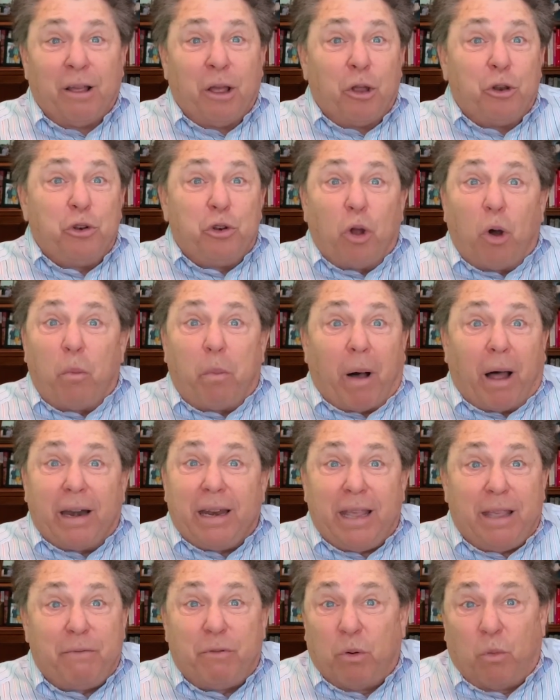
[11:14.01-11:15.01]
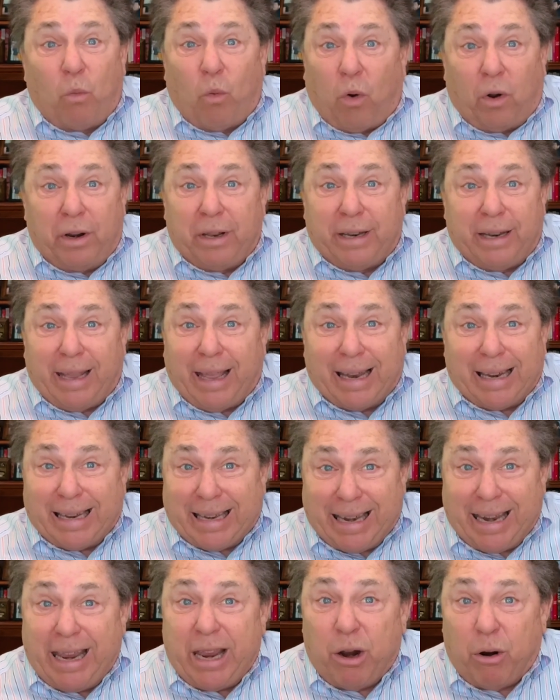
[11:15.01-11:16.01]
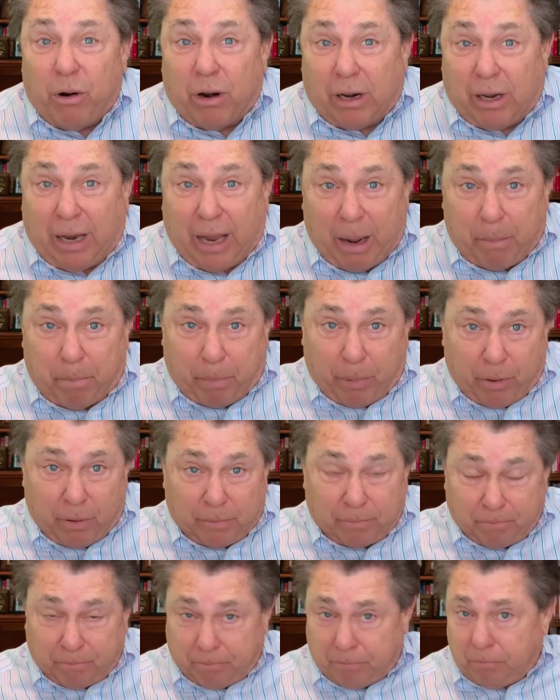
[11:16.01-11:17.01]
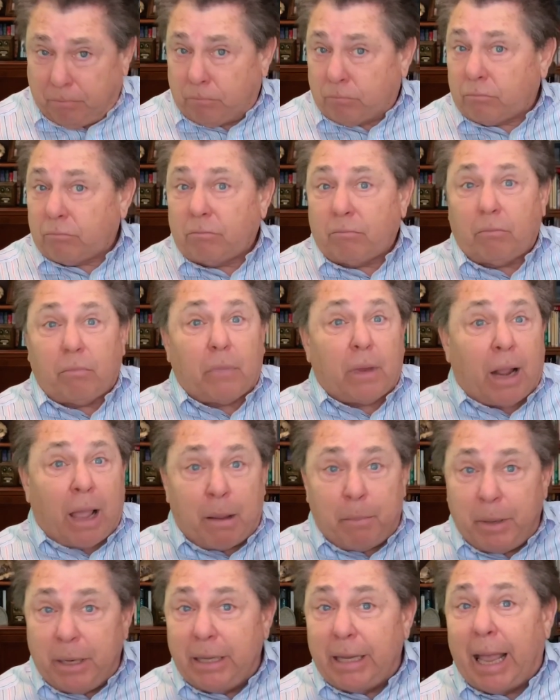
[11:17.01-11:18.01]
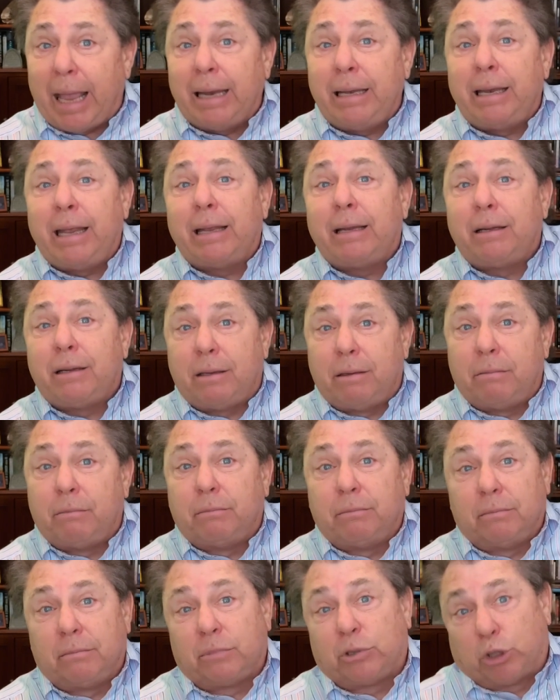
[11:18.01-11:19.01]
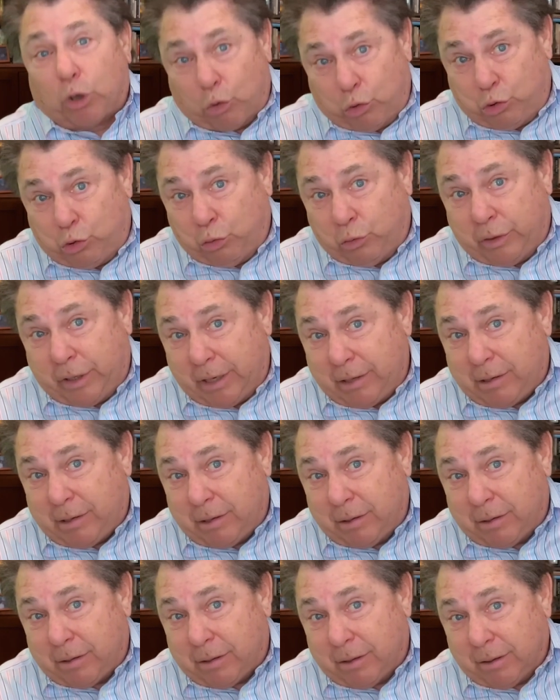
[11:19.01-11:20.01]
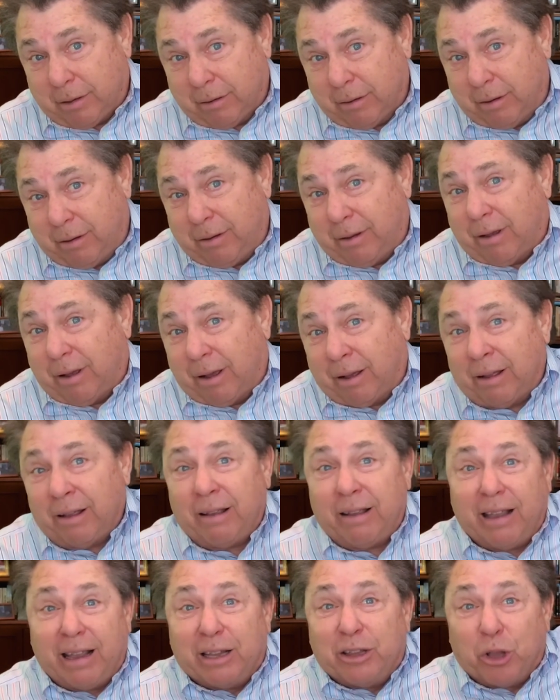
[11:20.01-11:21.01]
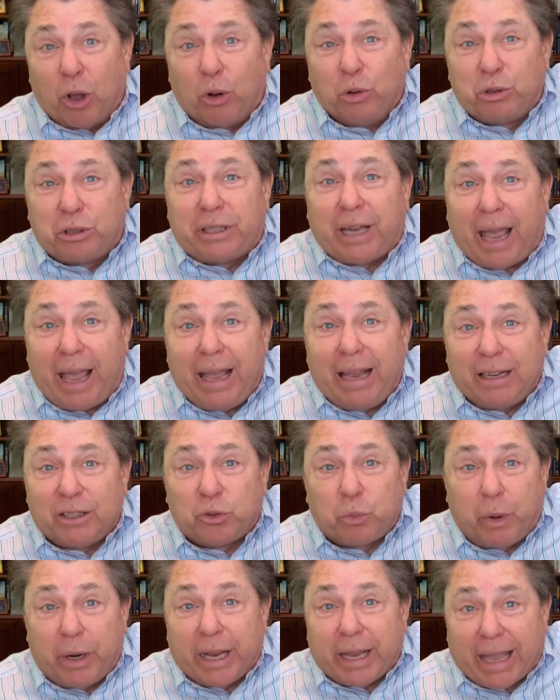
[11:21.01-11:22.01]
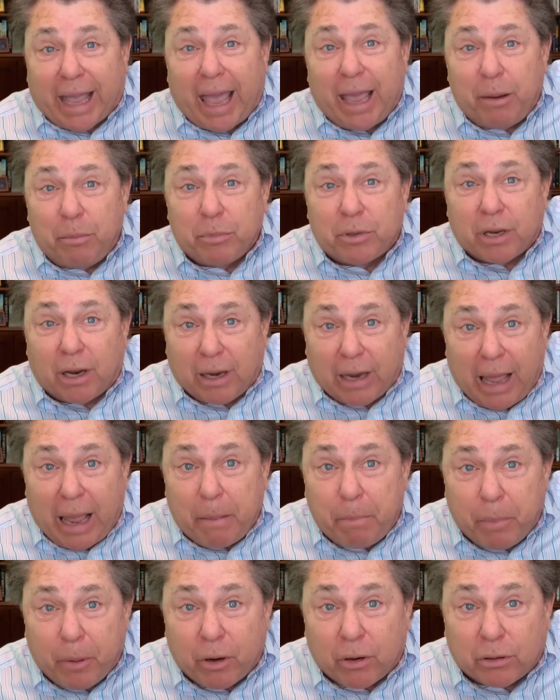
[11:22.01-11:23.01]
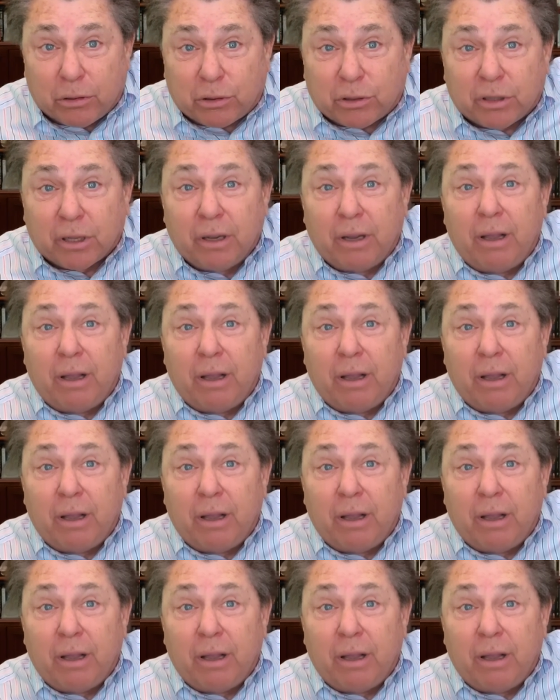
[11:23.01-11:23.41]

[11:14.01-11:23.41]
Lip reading: Nobody even wanted to get near a leper. I mean, they did social distancing in those days when it came to lepers.